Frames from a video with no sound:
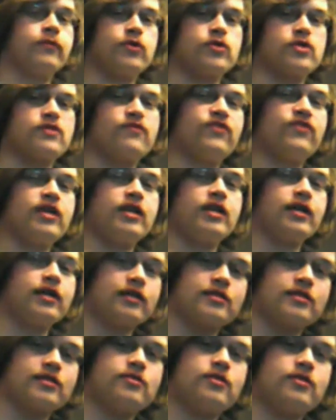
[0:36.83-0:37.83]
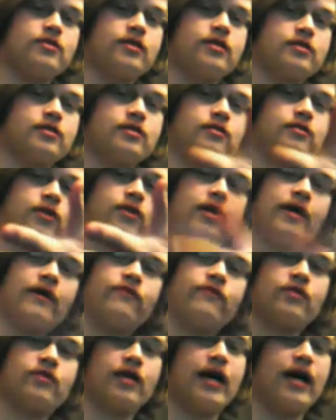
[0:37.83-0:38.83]
goes to Phoenix, you get to look
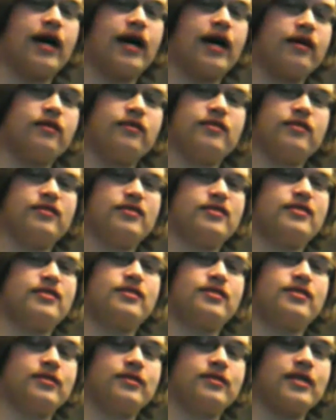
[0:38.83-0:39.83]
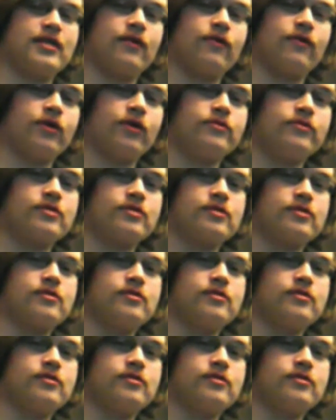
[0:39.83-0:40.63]
after the cat. That's how it goes.